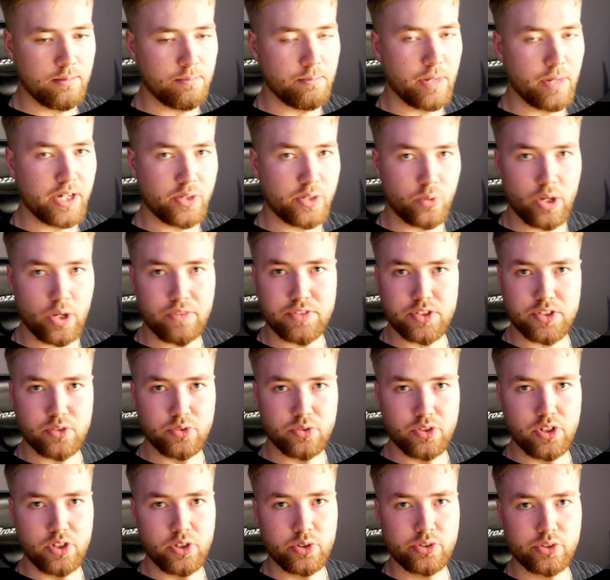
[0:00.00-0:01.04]
my graph is
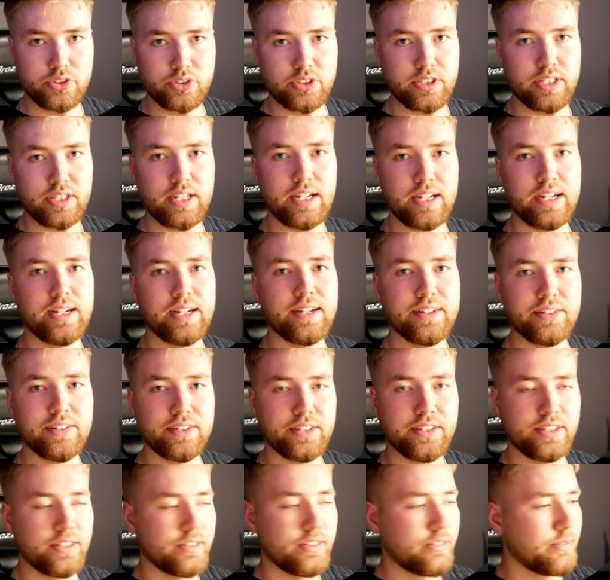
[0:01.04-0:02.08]
going to look
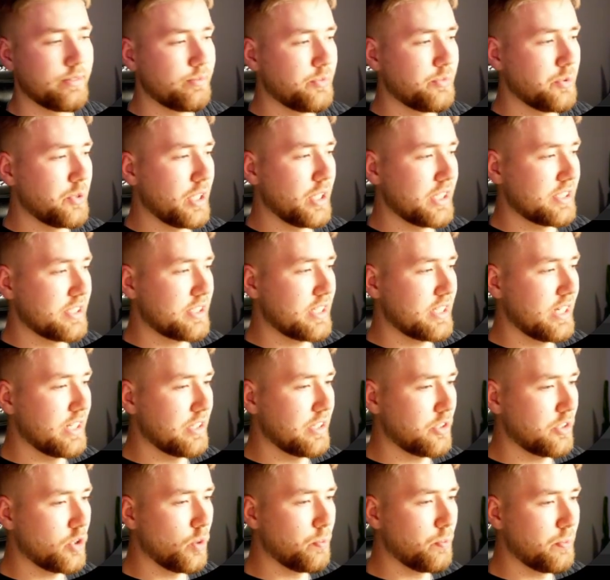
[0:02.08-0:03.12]
and uh, you guys
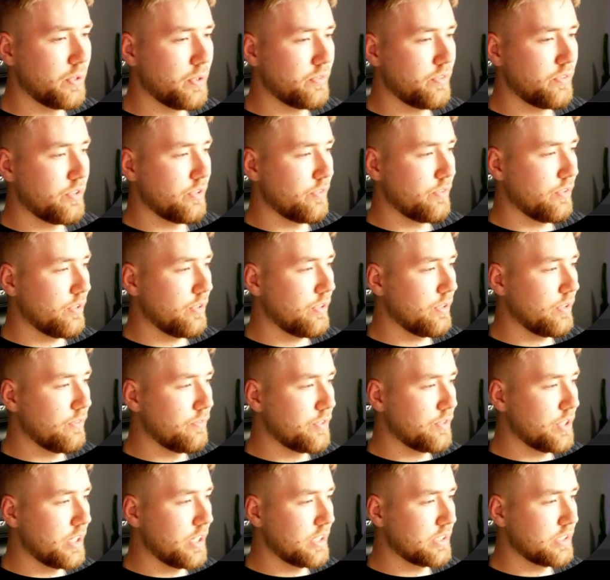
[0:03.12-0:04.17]
can copy it
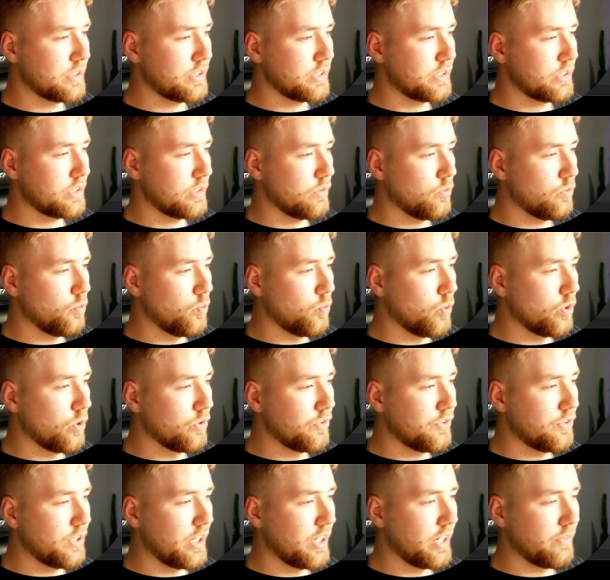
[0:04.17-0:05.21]
if you guys
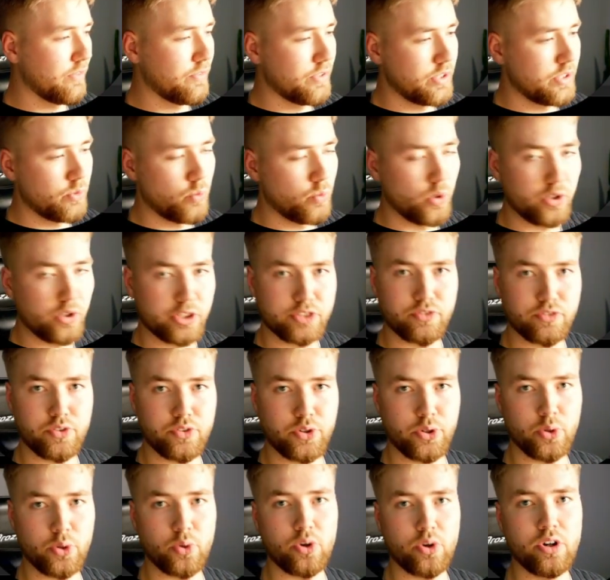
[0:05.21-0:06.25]
want and if it works
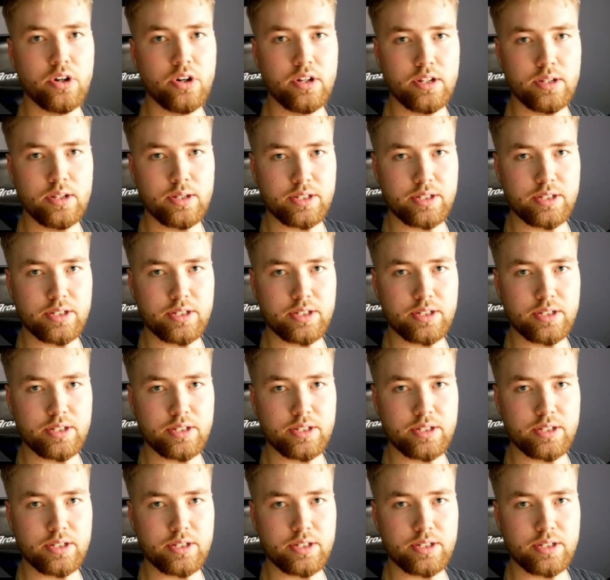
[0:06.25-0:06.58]
for your